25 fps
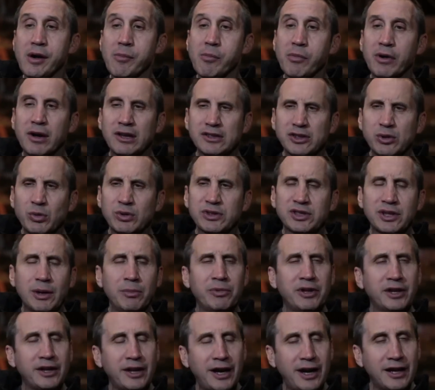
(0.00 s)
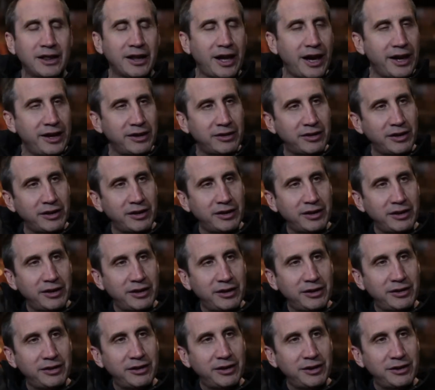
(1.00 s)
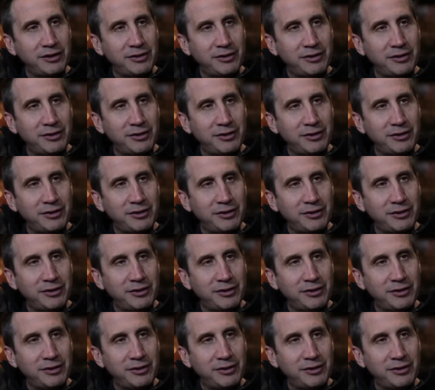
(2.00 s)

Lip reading: because it was something that I liked, and it